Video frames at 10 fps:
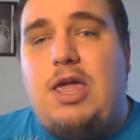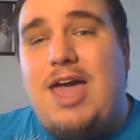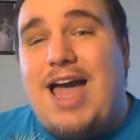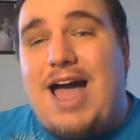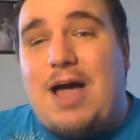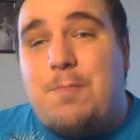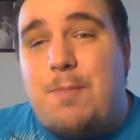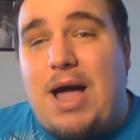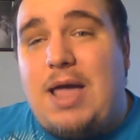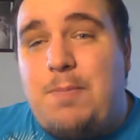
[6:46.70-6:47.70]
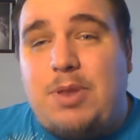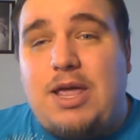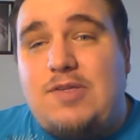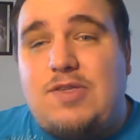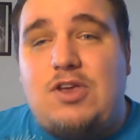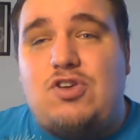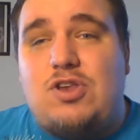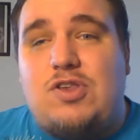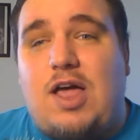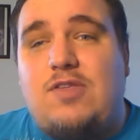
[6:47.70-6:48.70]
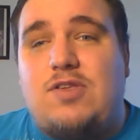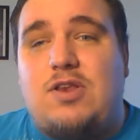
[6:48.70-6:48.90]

my PlayStation doesn't